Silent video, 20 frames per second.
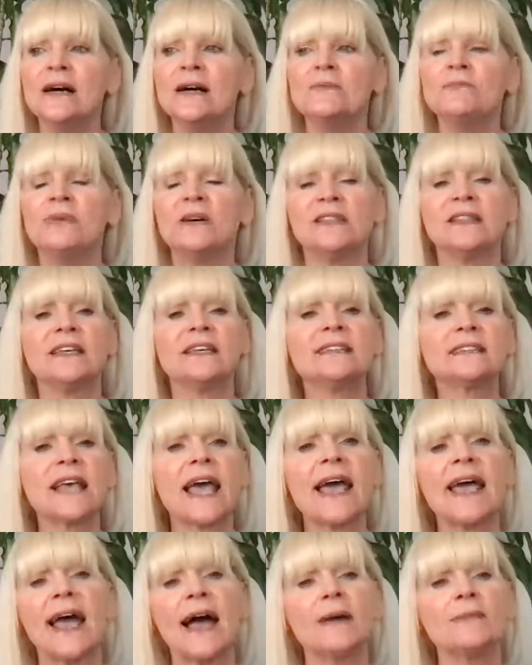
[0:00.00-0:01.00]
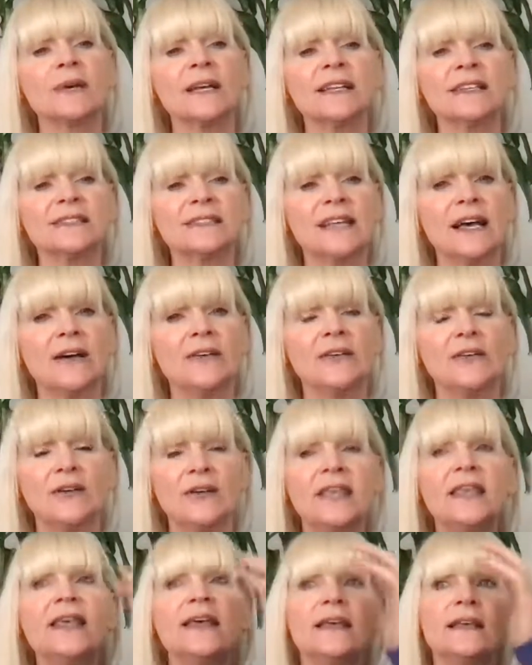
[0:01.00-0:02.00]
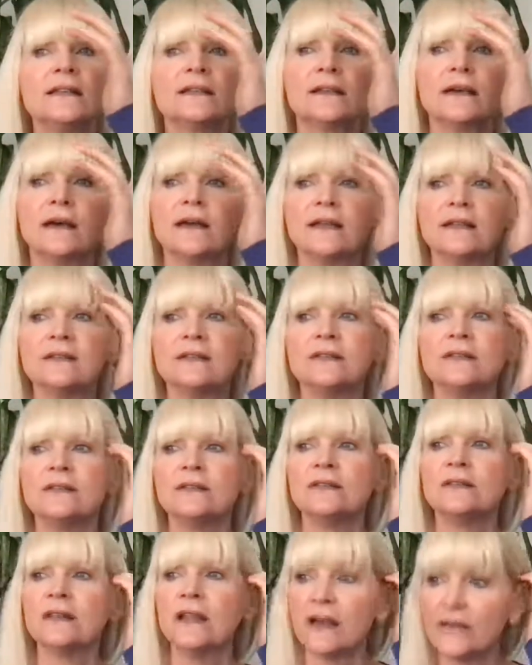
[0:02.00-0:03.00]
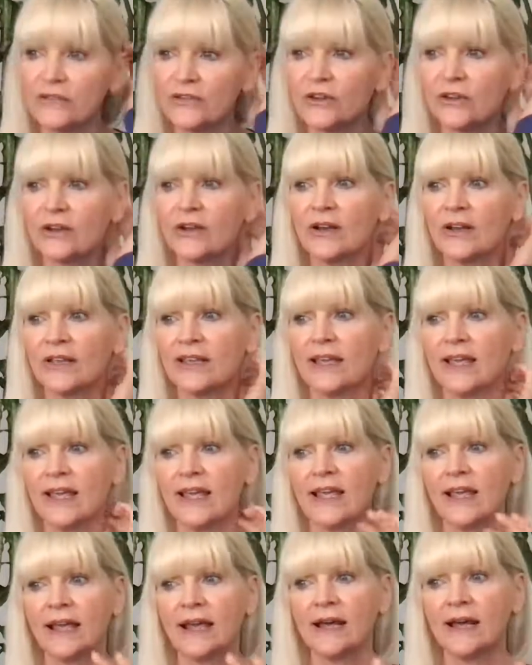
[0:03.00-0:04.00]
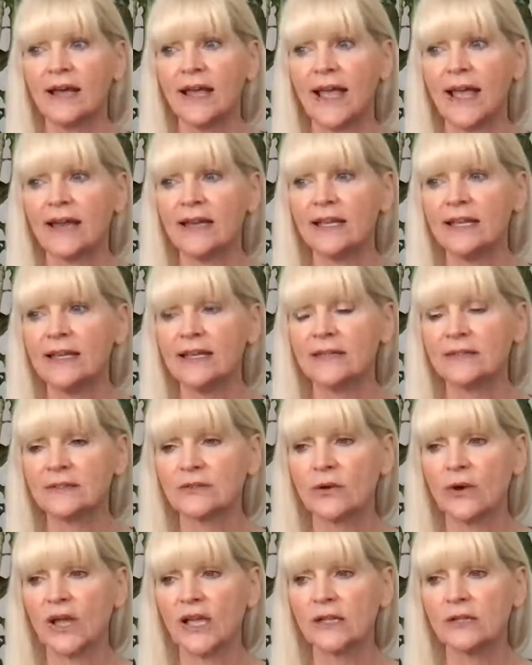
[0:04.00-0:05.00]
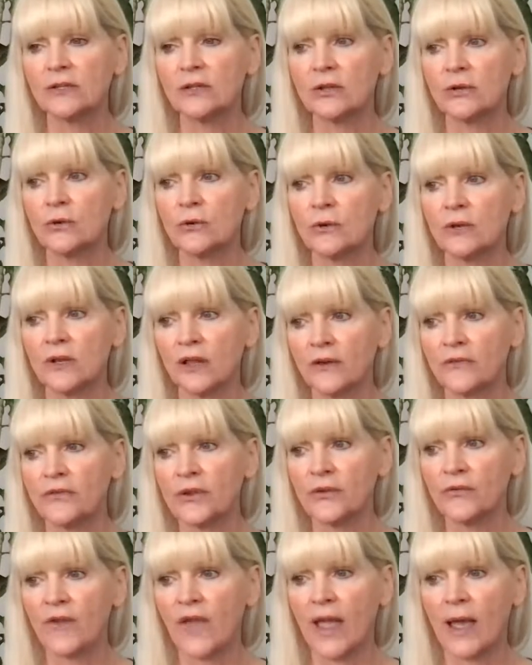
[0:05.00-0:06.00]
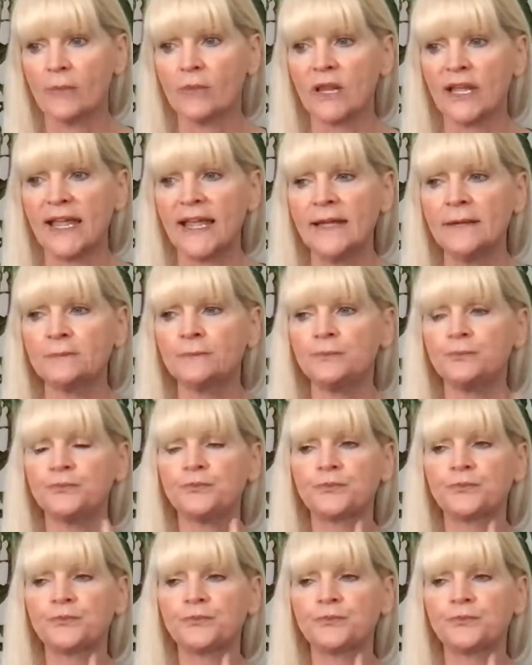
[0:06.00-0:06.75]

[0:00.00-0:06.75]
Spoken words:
But this guy, I'm going to tell you, he is going to love your cooking and he is going to love your family.